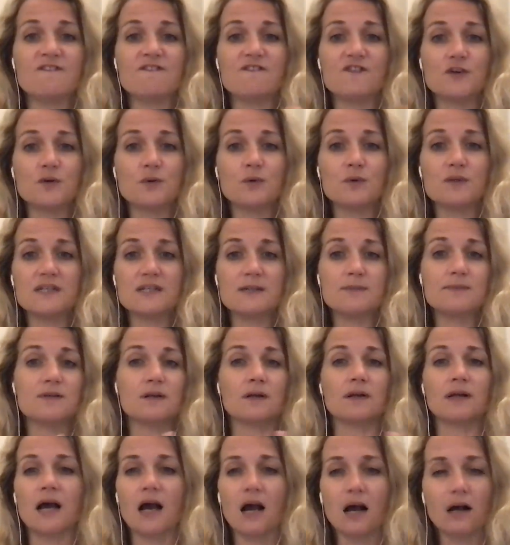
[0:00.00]
few tips
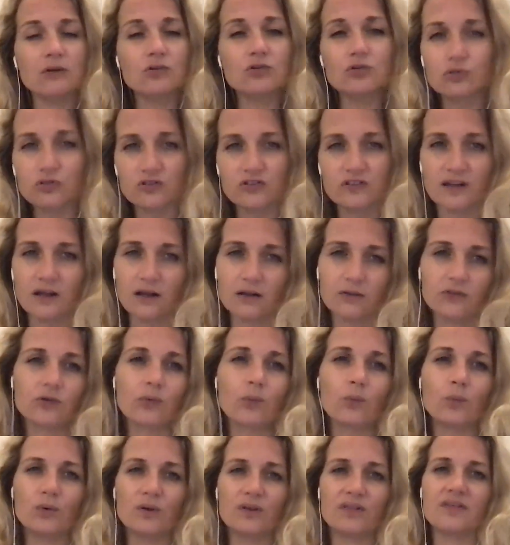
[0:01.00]
on how to start
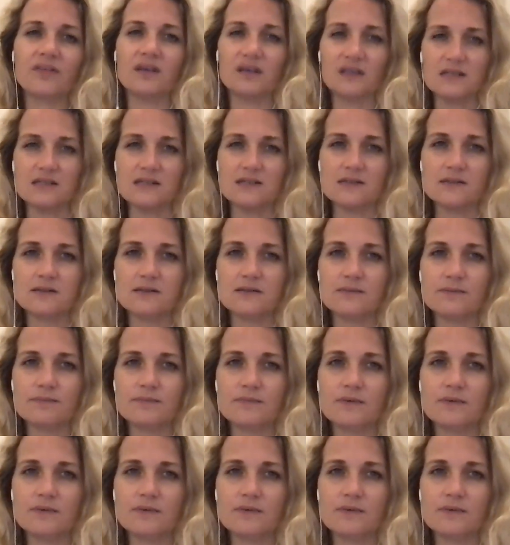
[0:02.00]
with ease.